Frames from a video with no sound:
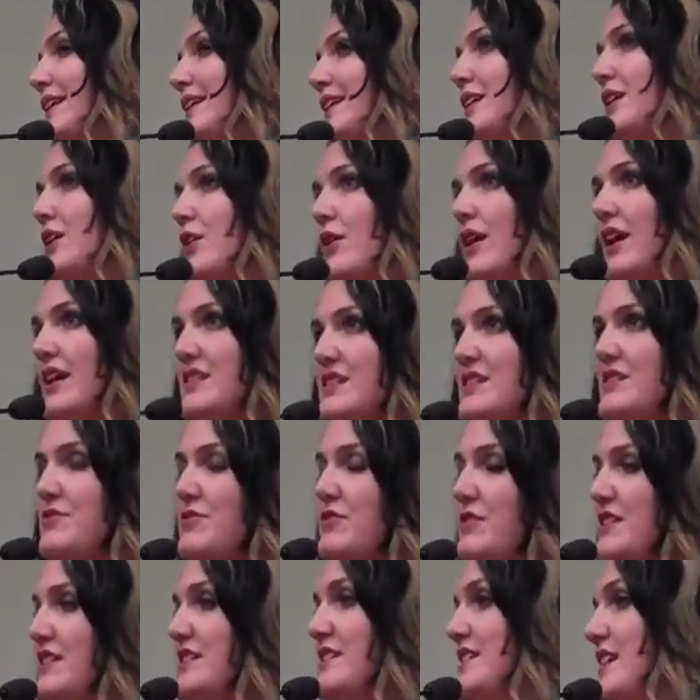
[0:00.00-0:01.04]
at
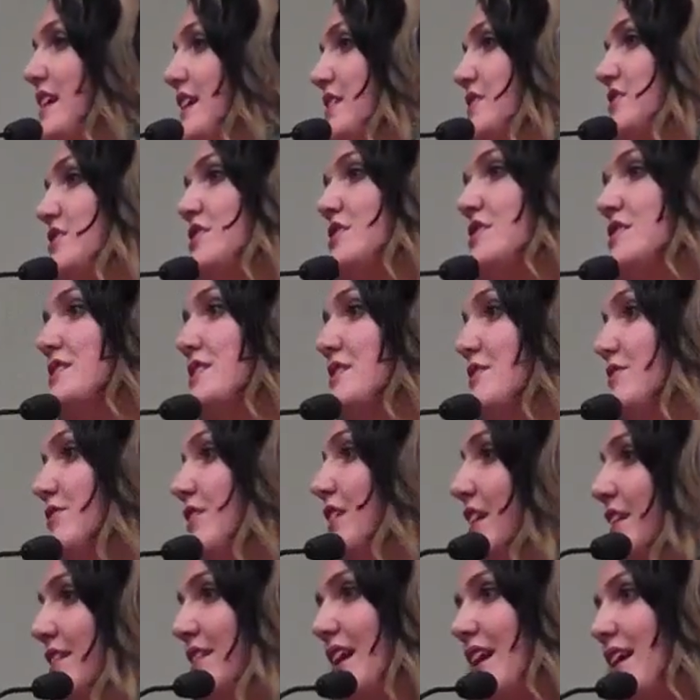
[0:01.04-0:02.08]
different stages of
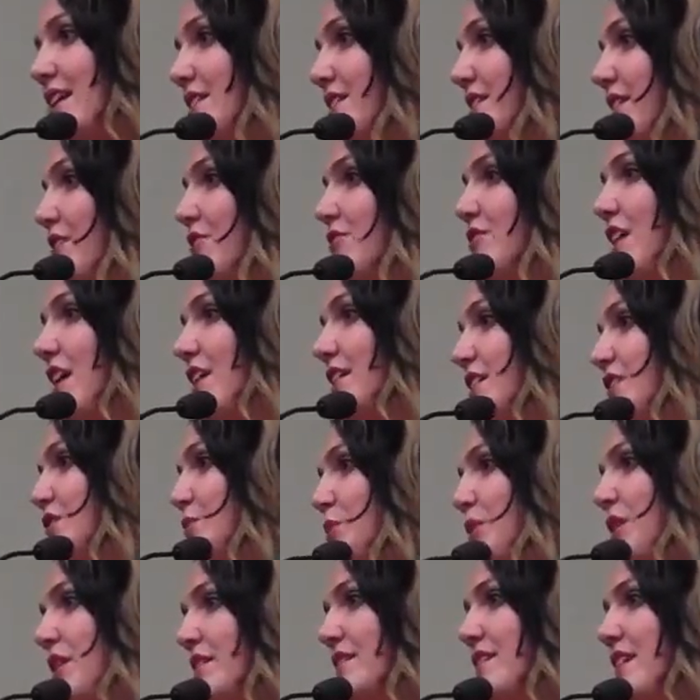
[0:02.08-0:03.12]
like that self-knowledge
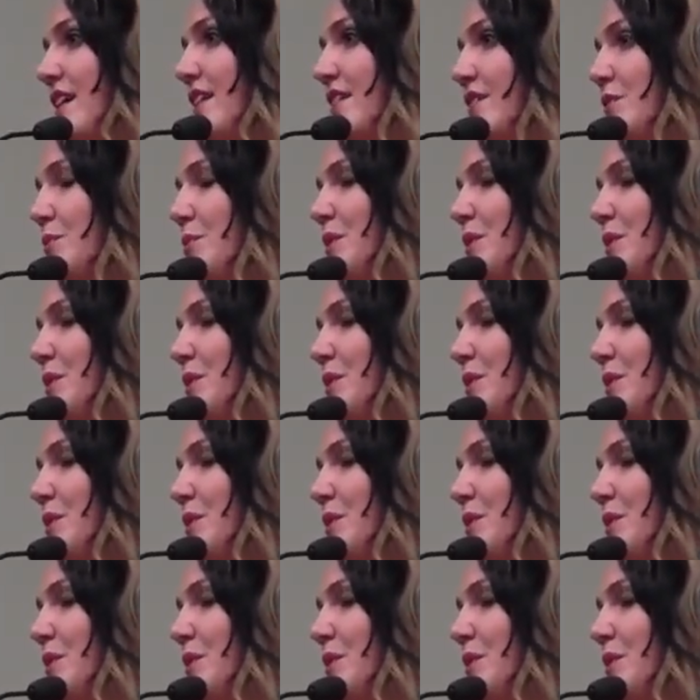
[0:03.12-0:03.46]
process.